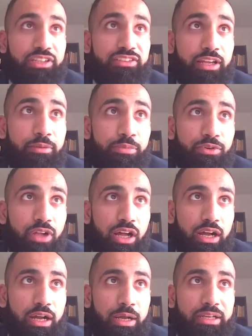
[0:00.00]
example,
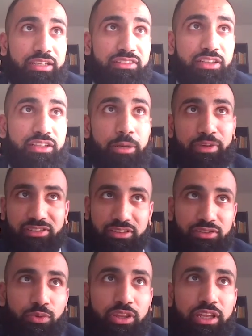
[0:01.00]
consider a
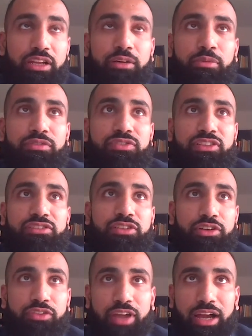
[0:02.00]
business with income of
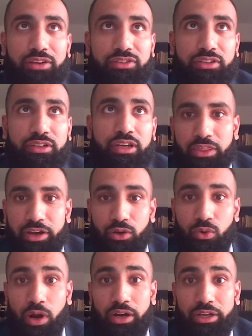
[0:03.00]
600,000 and they're
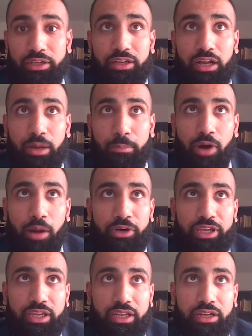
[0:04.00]
acquiring
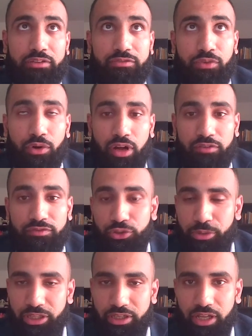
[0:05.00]
property of $2
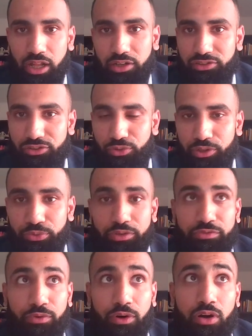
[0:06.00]
million in
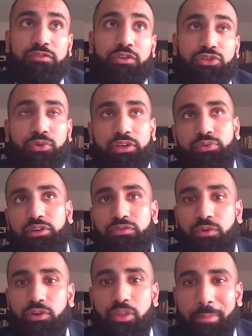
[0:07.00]
2024. For
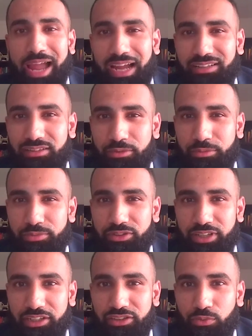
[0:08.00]
2024, the maximum
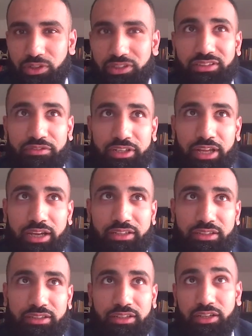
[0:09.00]
Section
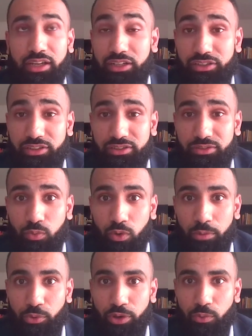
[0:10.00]
179 deduction is
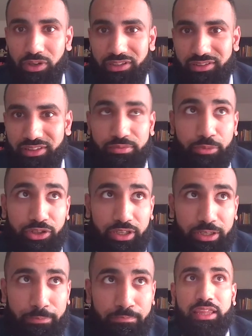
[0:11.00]
1.16
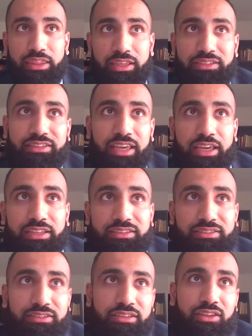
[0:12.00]
million. In this
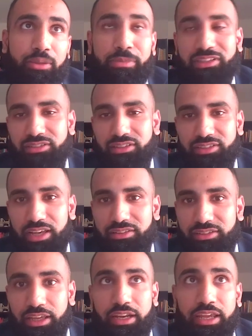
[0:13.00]
case, the business
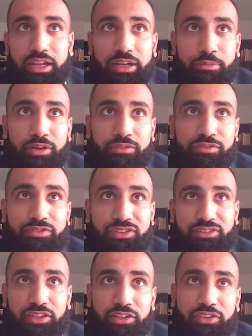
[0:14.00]
has an income of
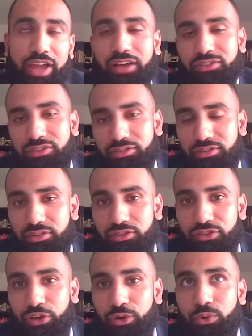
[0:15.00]
600,000.
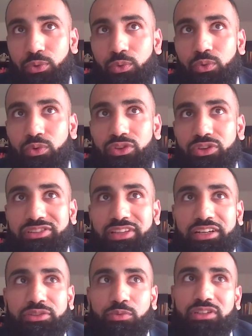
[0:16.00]
So the
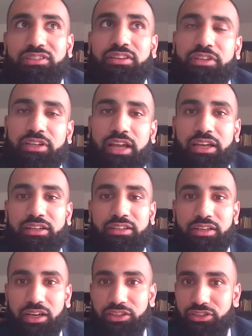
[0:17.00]
Section 179
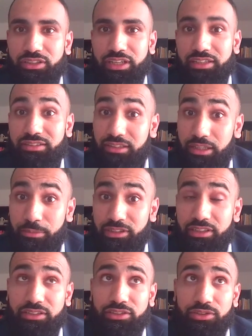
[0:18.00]
deduction is
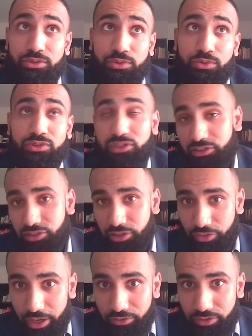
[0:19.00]
limited to
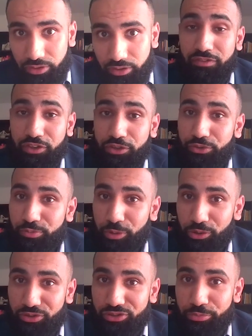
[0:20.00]
600,000. If you use
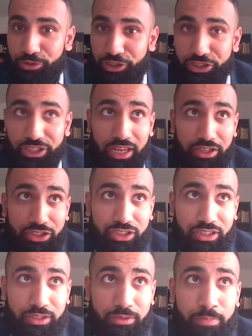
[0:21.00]
bonus
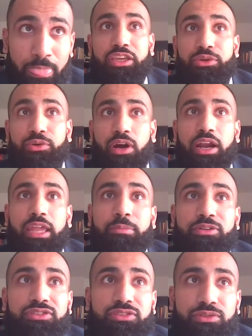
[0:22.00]
depreciation, you are
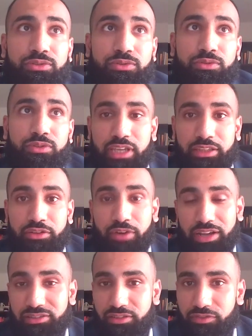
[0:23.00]
able to take the
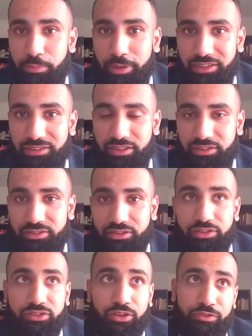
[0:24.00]
rest of the
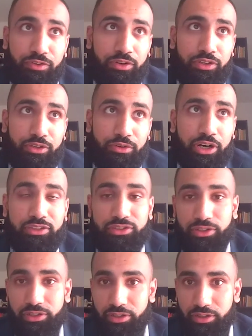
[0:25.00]
basis. So if you already
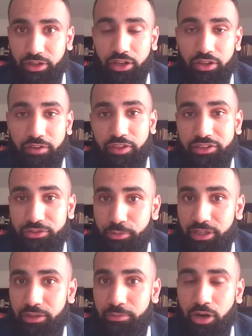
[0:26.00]
took of that 2
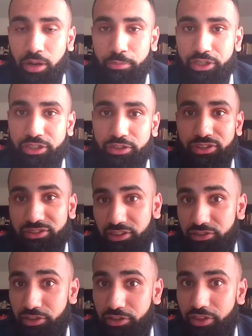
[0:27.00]
million property, you took
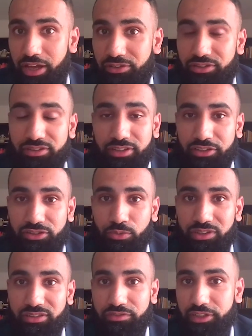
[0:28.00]
600,000 in Section
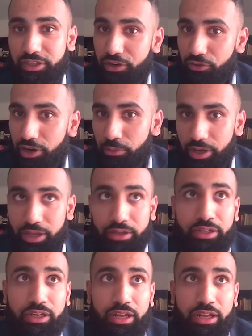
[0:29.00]
179 right away.